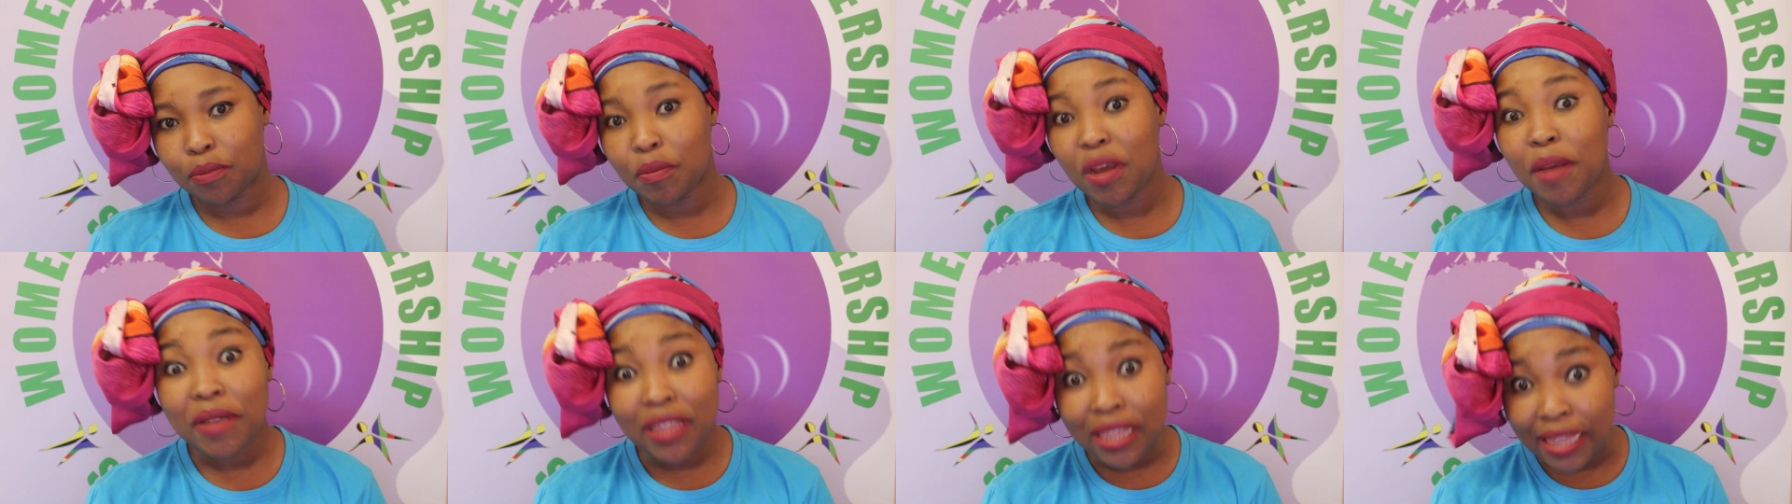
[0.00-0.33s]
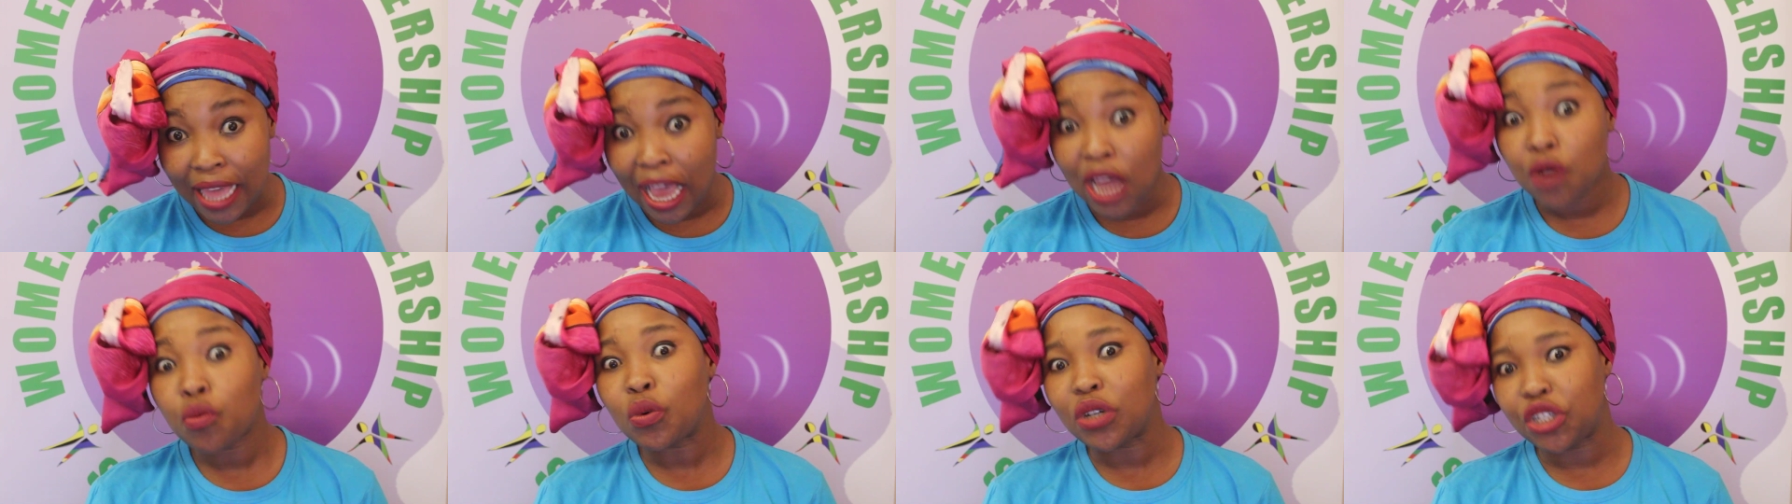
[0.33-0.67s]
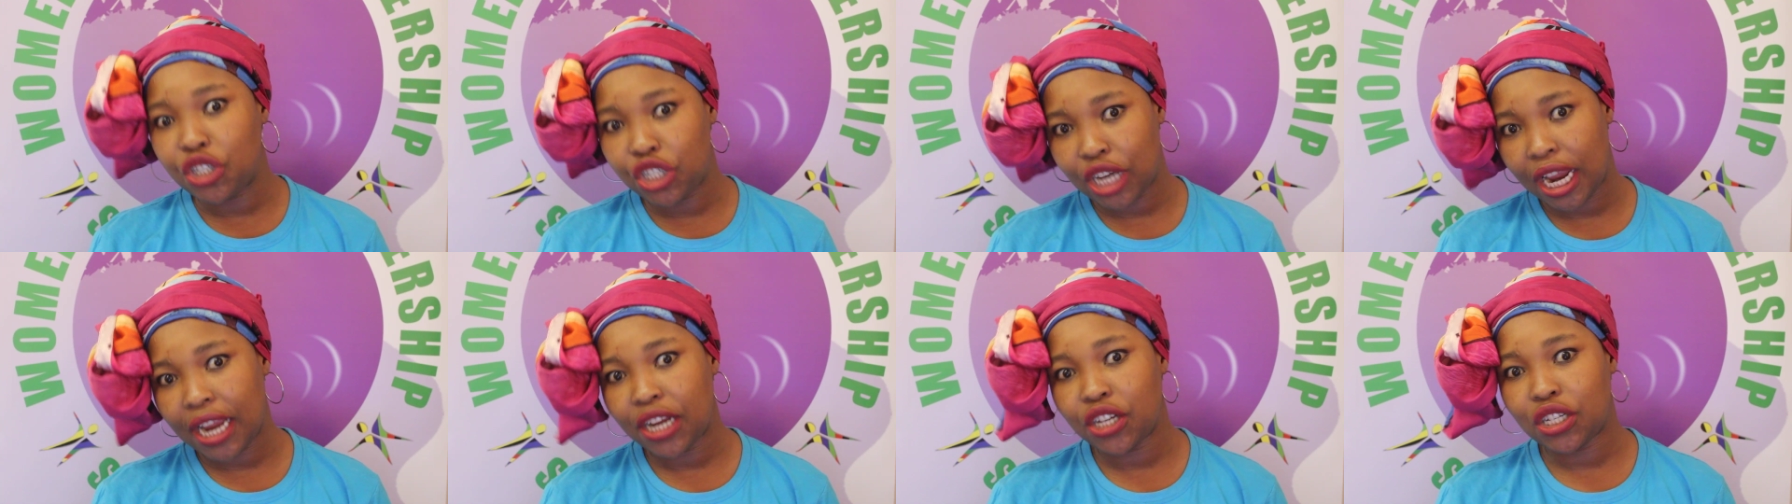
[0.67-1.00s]
Maybe that will
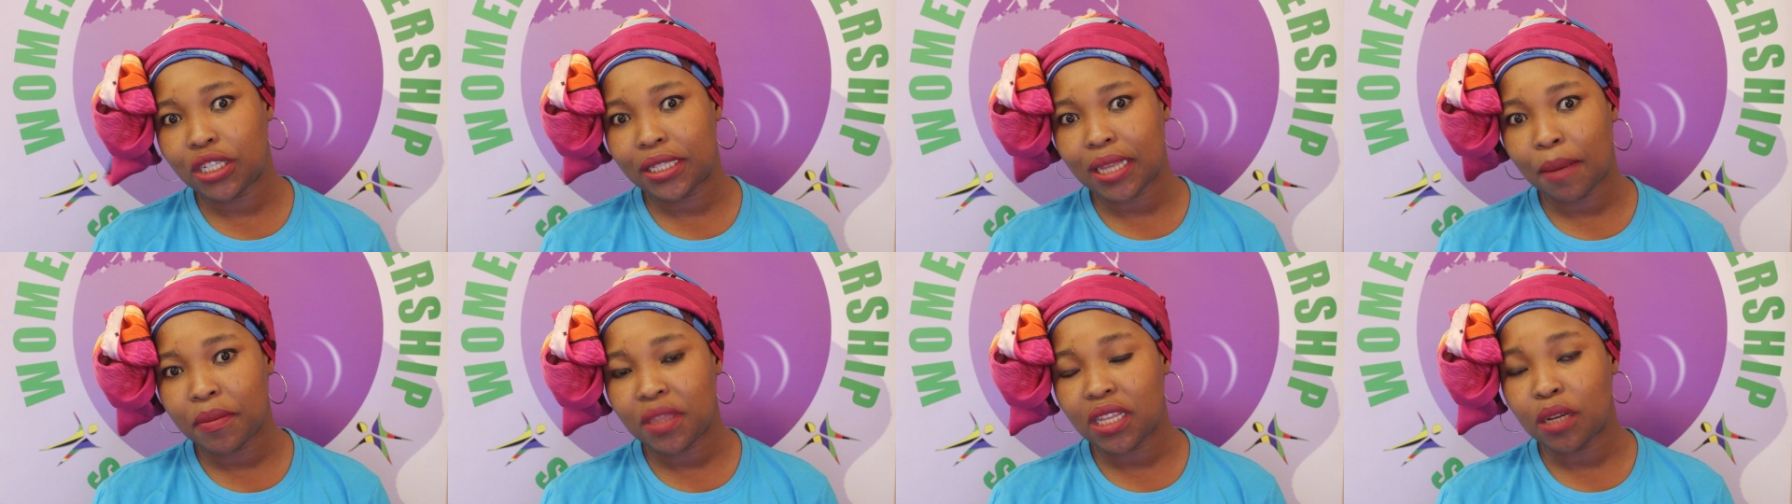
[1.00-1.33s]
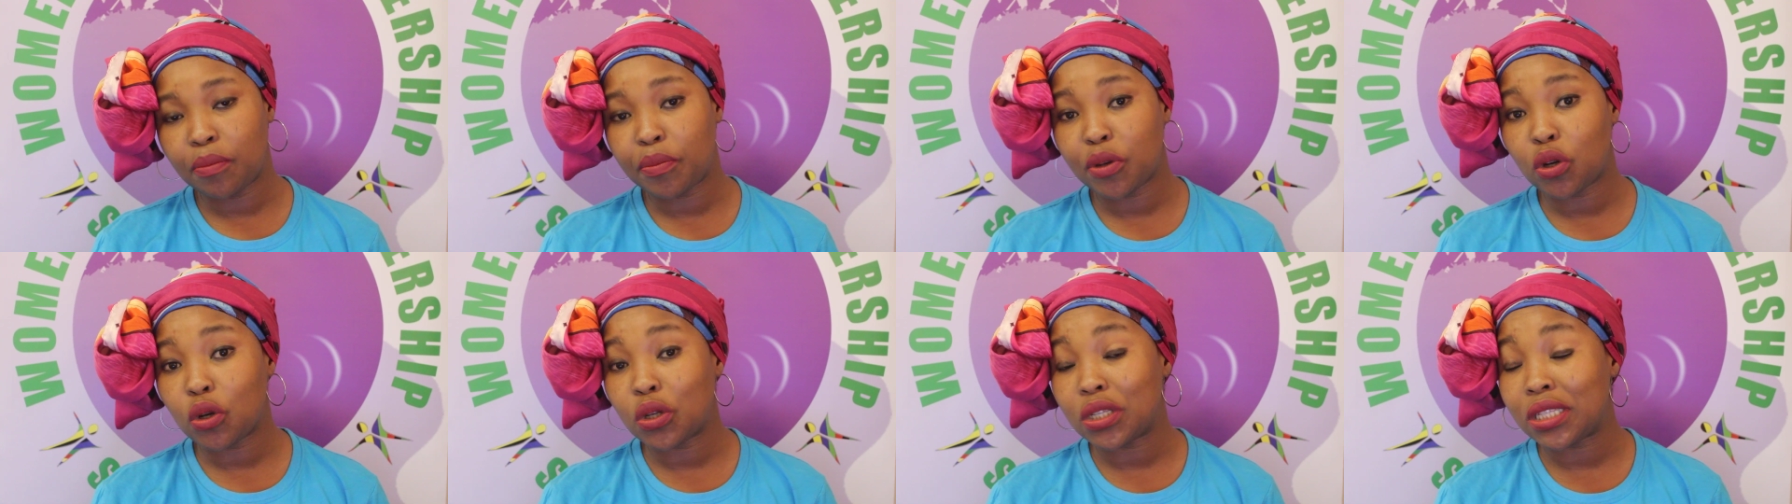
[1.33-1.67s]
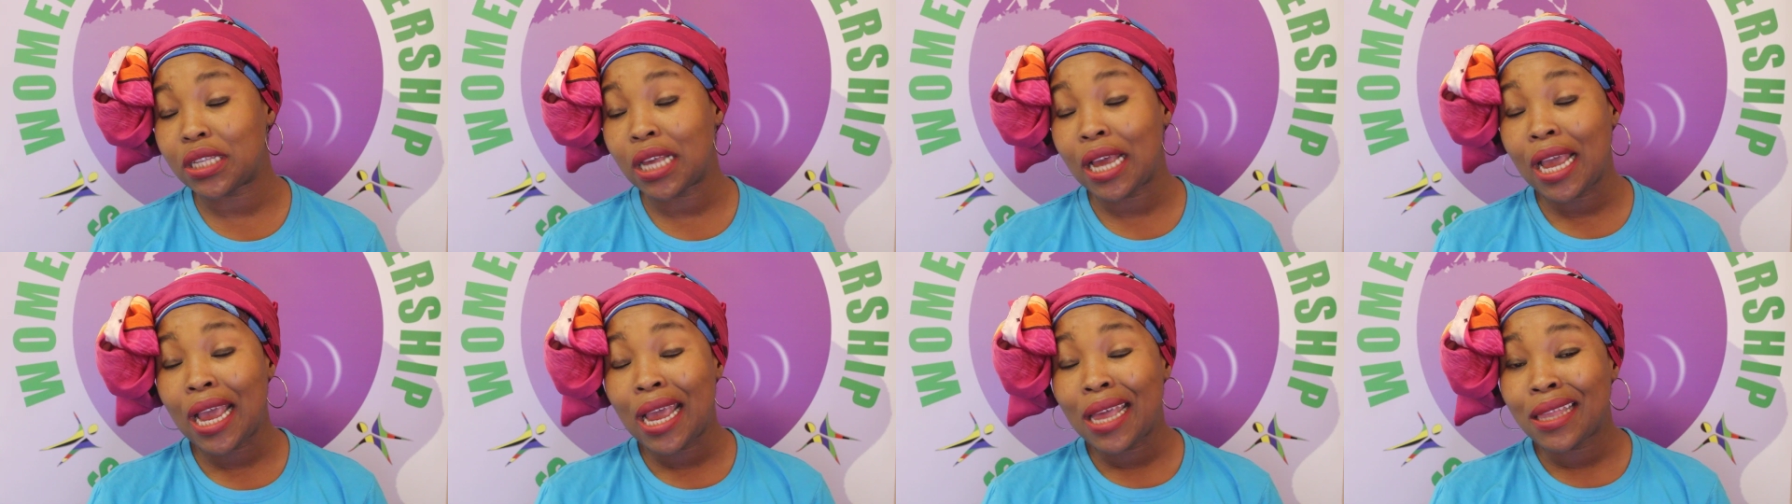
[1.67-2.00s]
change something
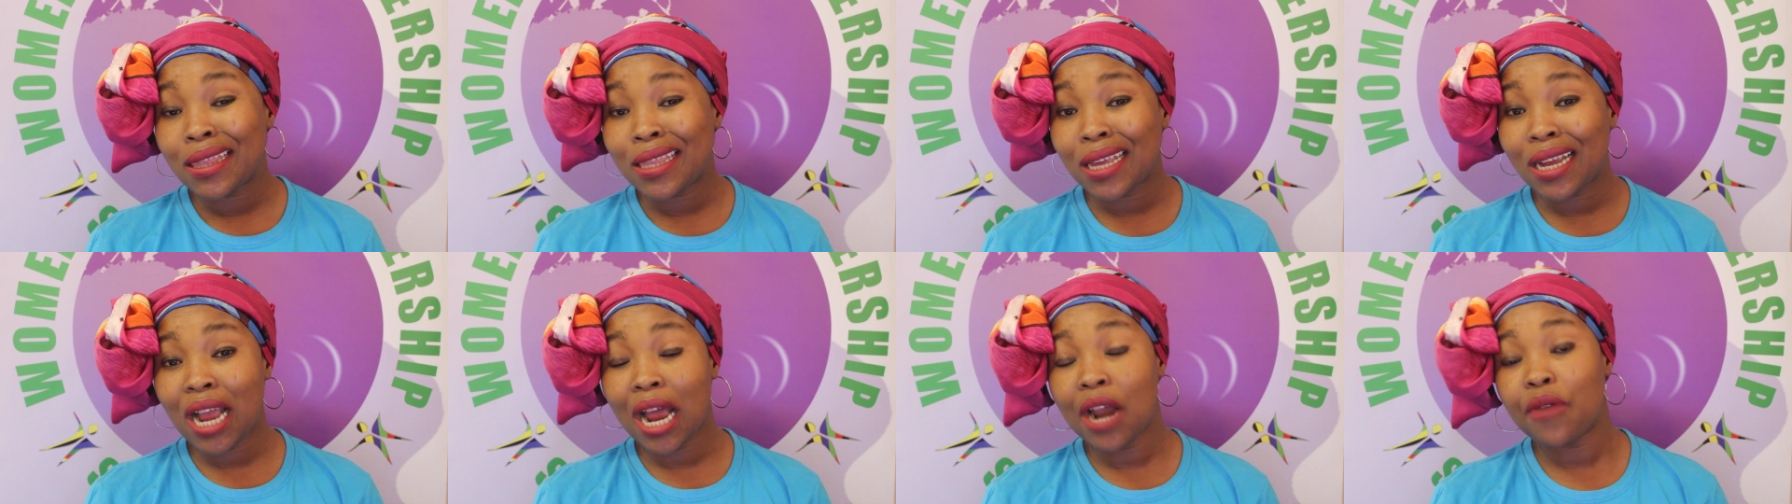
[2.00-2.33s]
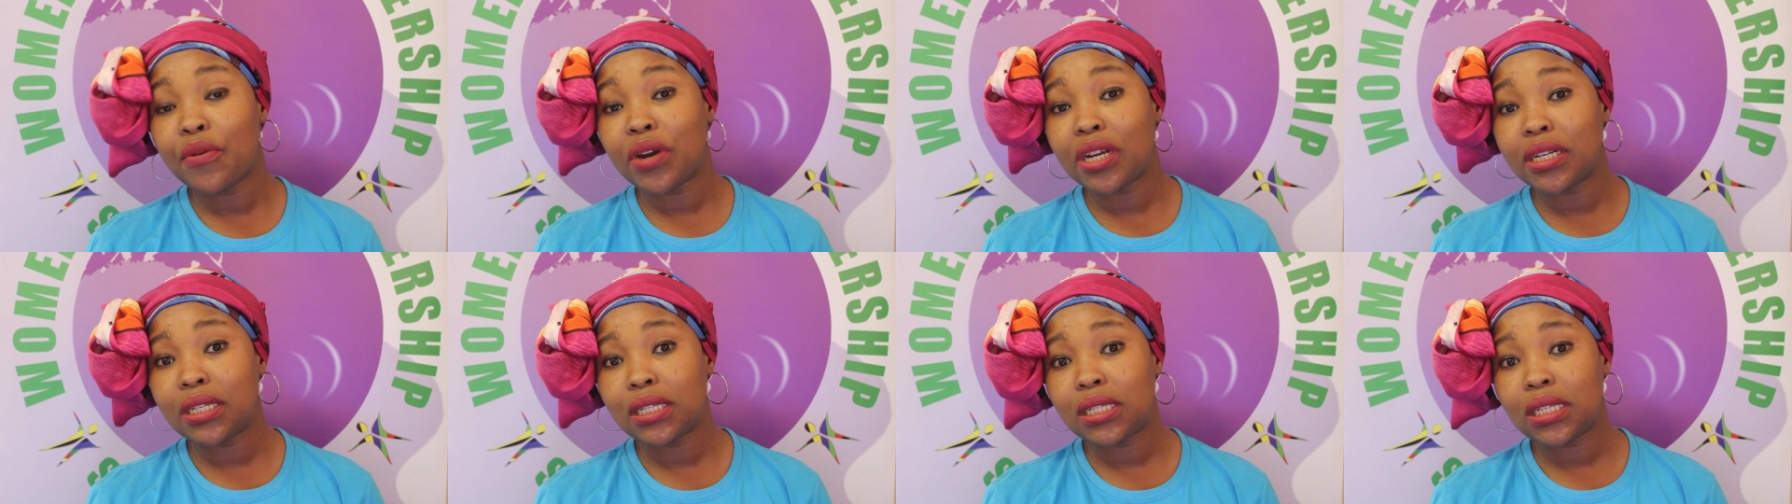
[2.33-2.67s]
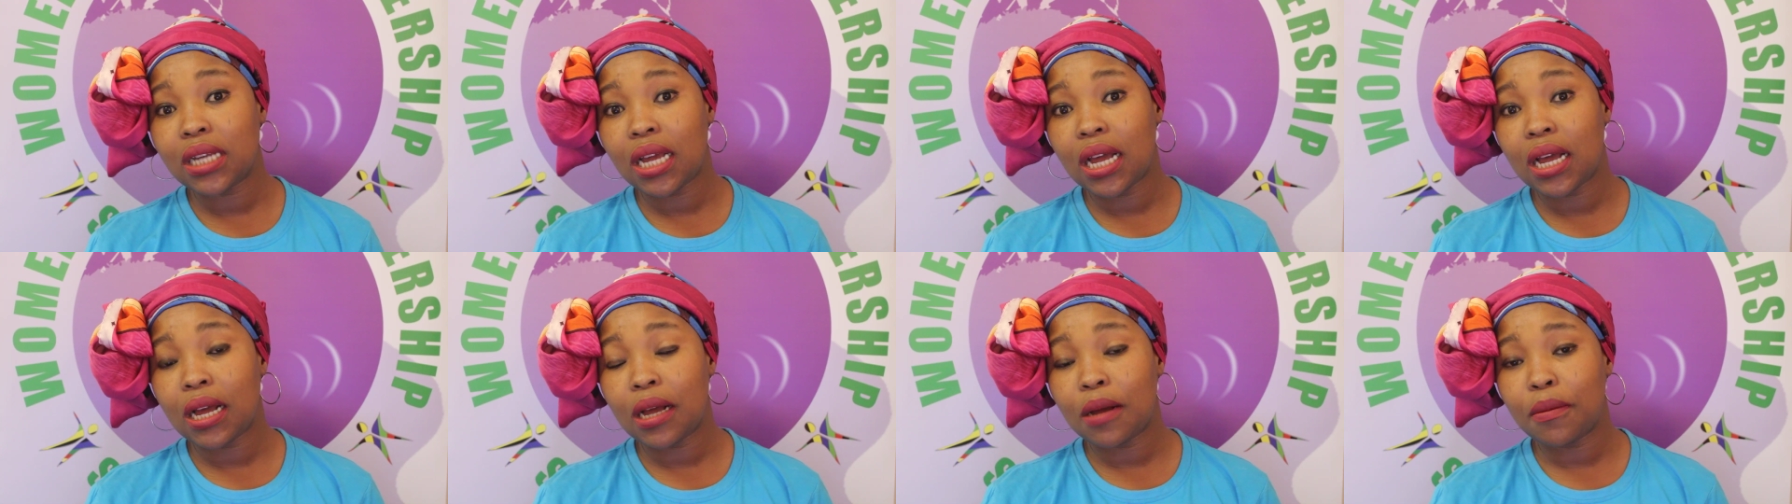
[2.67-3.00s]
because the
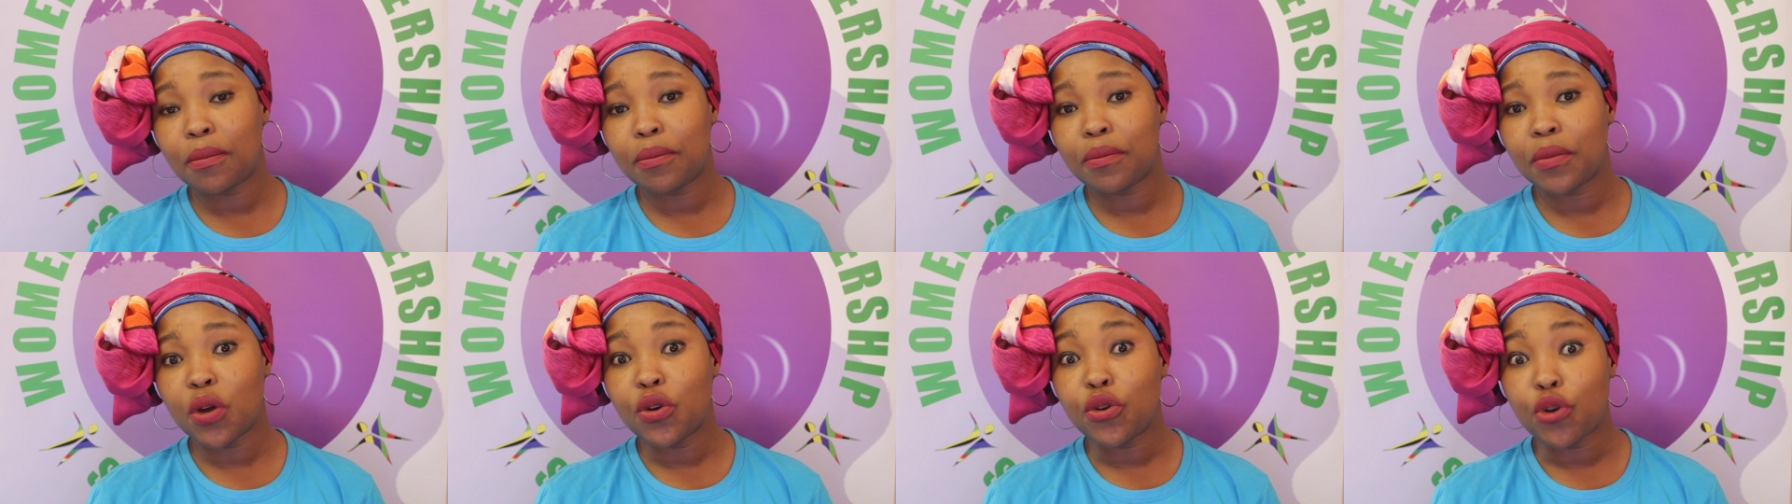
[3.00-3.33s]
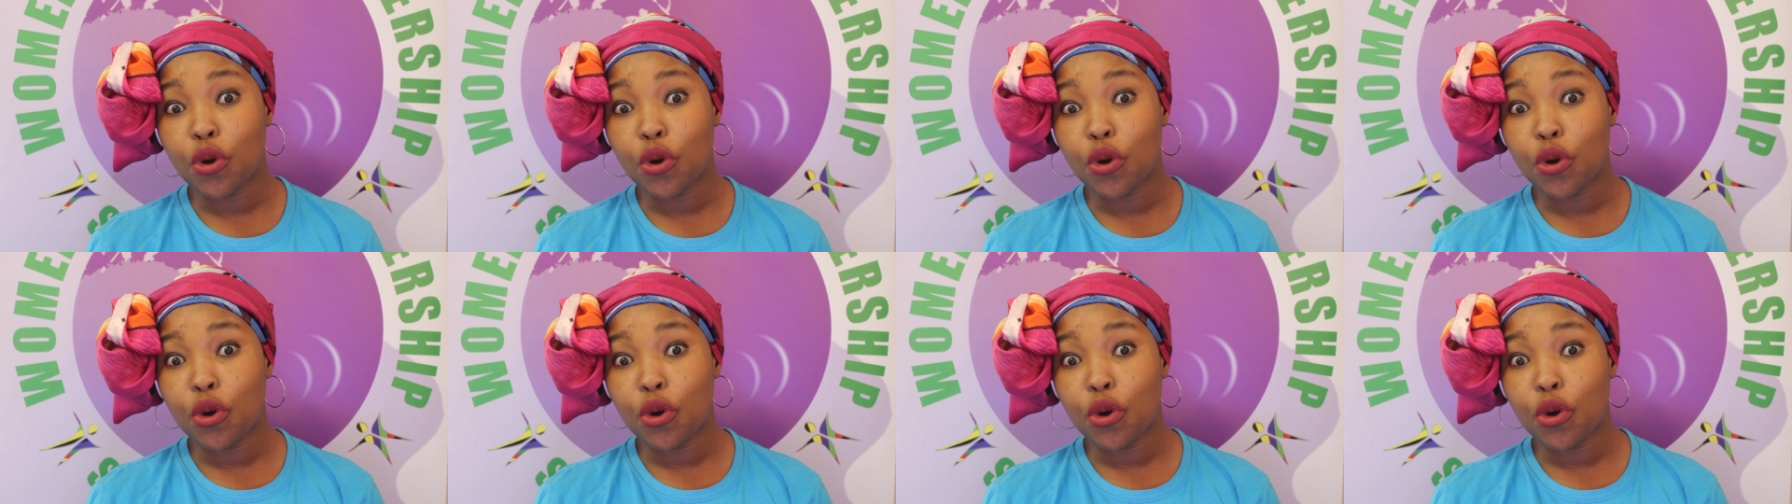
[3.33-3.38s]
current um,